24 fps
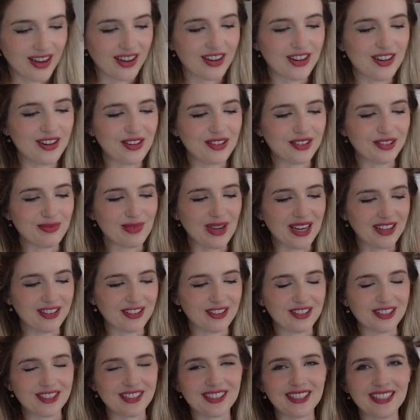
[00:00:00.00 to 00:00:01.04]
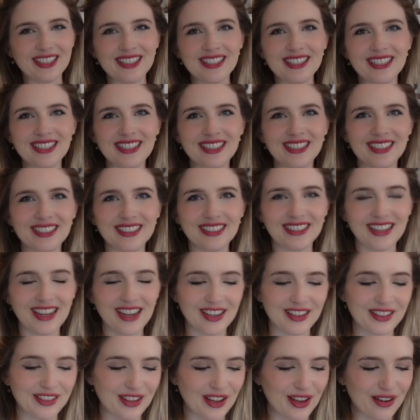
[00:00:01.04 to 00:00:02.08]
Oh, my girl Cindy.
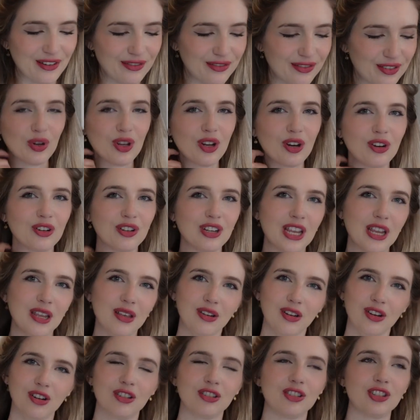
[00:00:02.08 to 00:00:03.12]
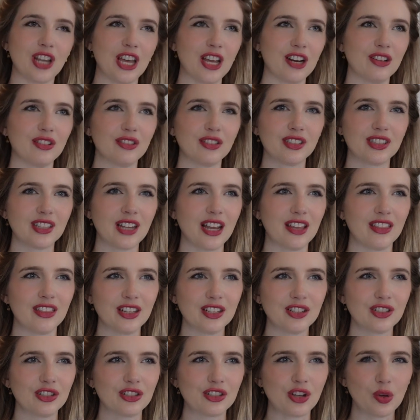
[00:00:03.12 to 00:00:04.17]
I love her channel's, I think
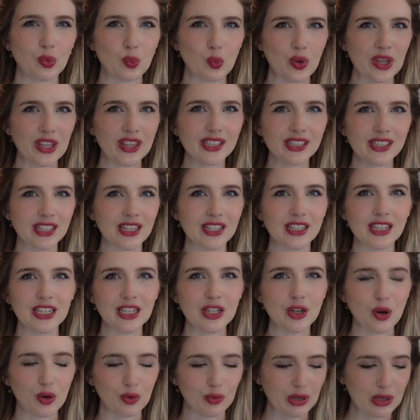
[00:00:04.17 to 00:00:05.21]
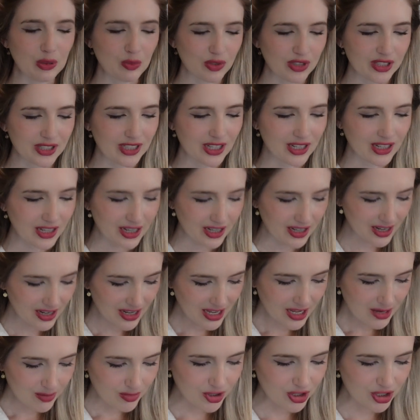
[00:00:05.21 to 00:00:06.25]
it's just called With Cindy or Read with Cindy,
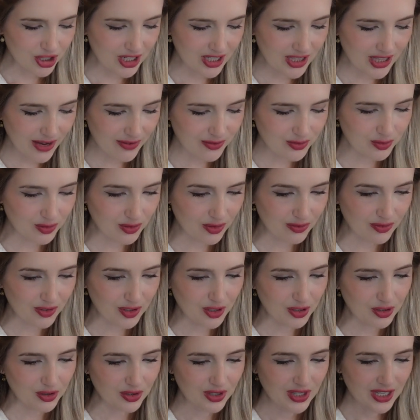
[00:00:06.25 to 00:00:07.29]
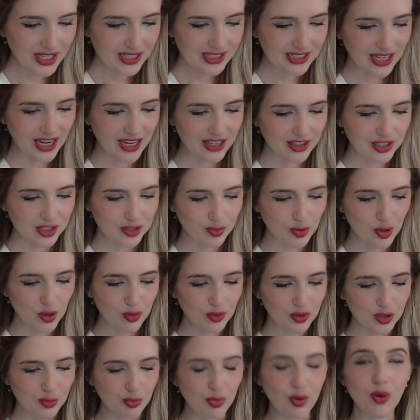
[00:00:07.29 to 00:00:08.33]
but she left a review saying this book
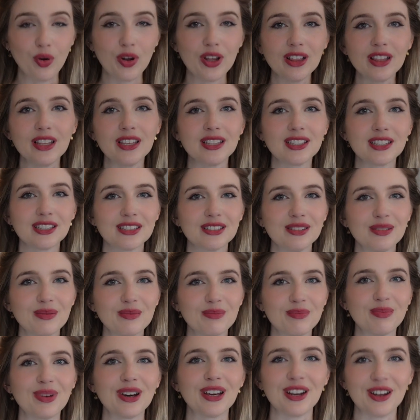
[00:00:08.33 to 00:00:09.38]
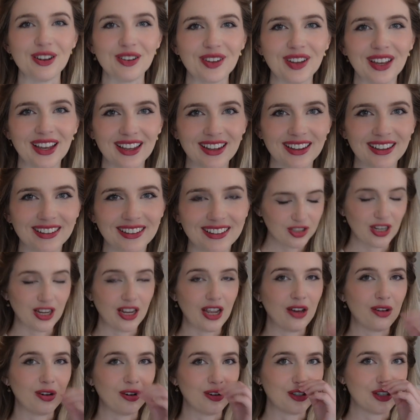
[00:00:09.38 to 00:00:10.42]
was pointless, but okay. Check
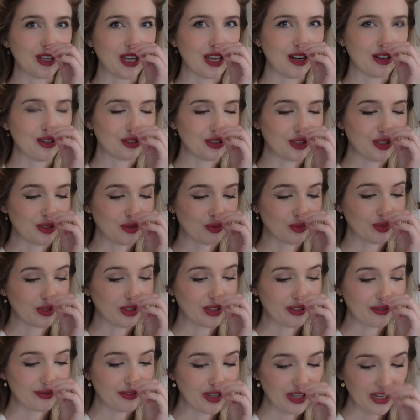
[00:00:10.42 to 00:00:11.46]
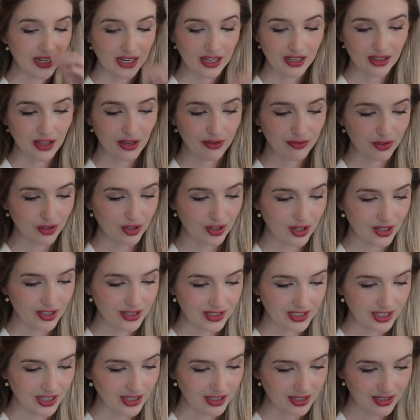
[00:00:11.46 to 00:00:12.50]
out her channel, she's really funny, I love her
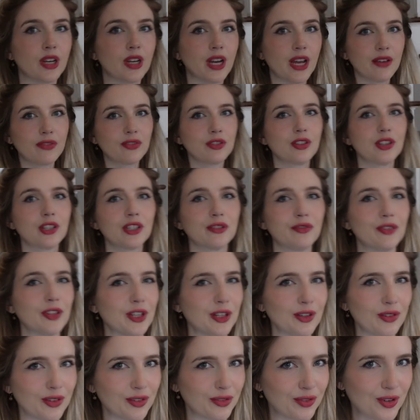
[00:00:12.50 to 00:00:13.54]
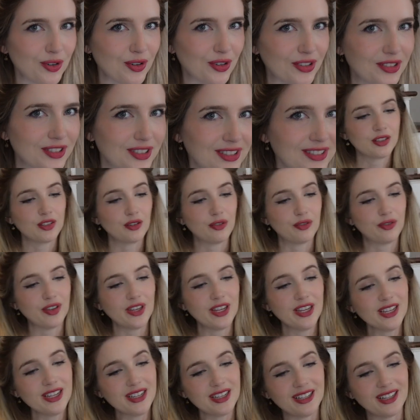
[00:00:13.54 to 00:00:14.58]
content. after this video, of course.
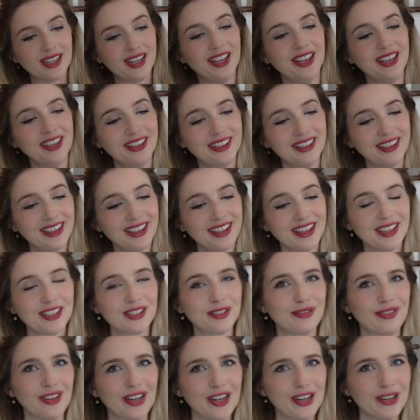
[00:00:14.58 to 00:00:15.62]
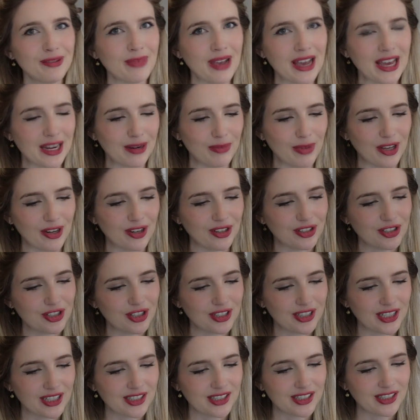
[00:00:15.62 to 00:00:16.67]
Sophia is very mad about it. She
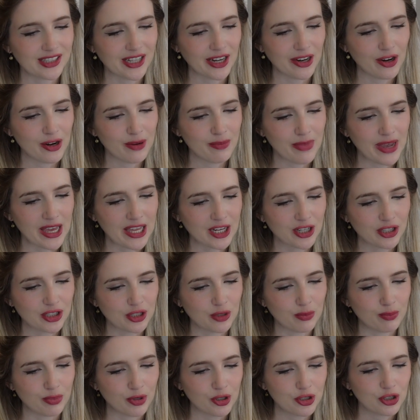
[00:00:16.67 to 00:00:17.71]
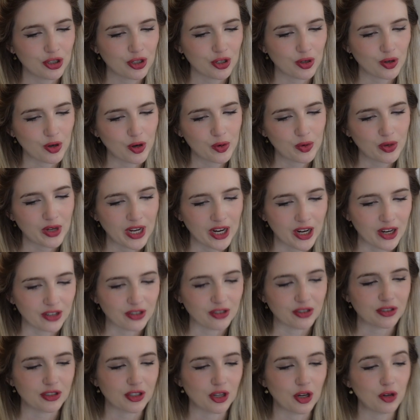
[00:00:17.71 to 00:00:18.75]
says, Sarah managed to butcher her own
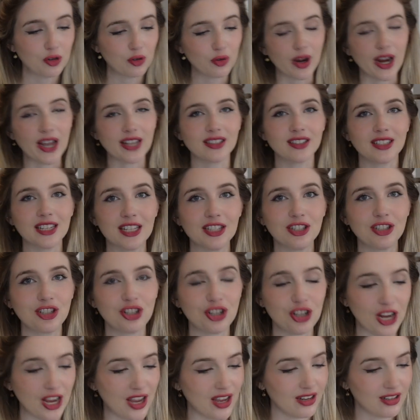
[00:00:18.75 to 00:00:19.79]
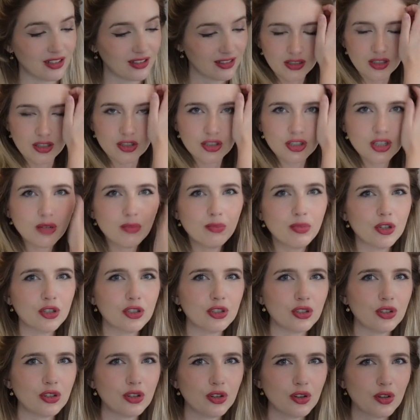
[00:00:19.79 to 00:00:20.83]
characters. Congrats, it's shit. Did she
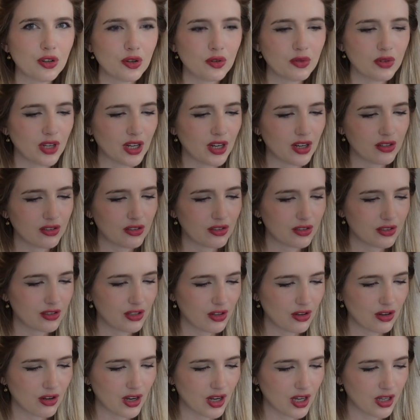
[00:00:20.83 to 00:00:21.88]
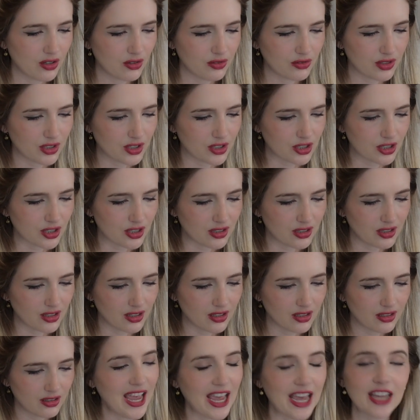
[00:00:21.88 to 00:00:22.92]
butcher her own characters though? I don't think she
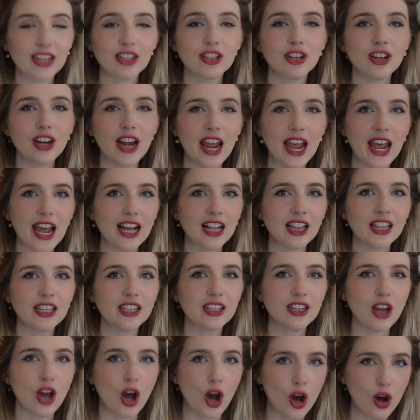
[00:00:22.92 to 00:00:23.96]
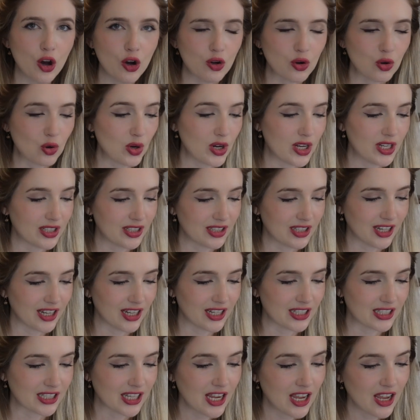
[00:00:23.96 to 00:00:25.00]
did. Edgar Allan Poe
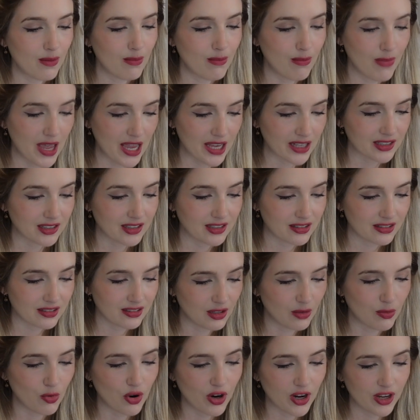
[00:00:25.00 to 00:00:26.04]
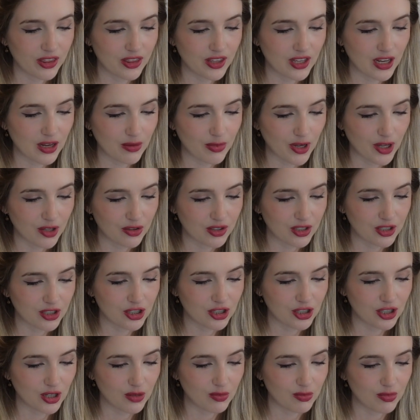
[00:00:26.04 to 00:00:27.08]
says, mess. The more I think about this
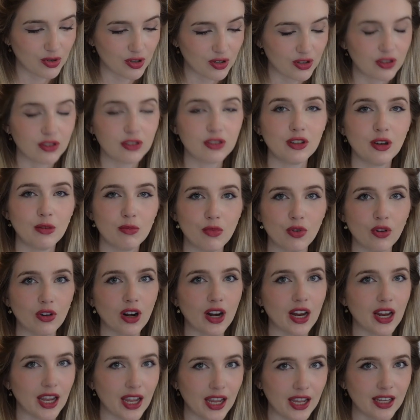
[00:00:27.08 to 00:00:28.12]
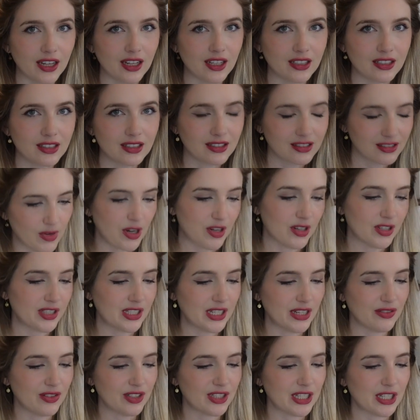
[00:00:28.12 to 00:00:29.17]
shit book, the more I hate it. Mary
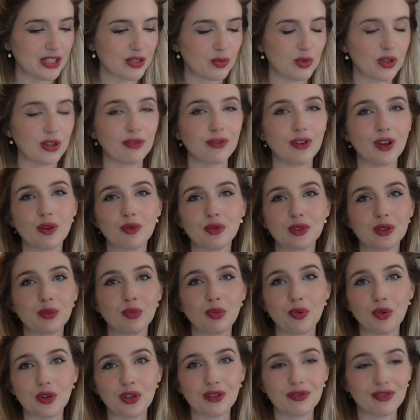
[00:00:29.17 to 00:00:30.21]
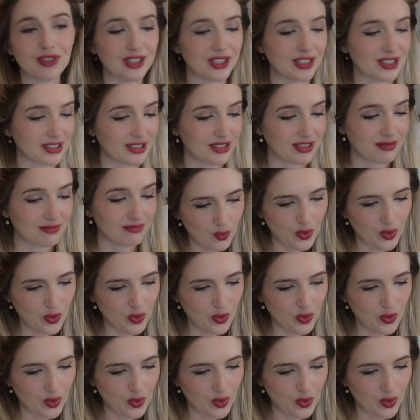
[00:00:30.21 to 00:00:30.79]
Stevens says, what the fuck was the point of this?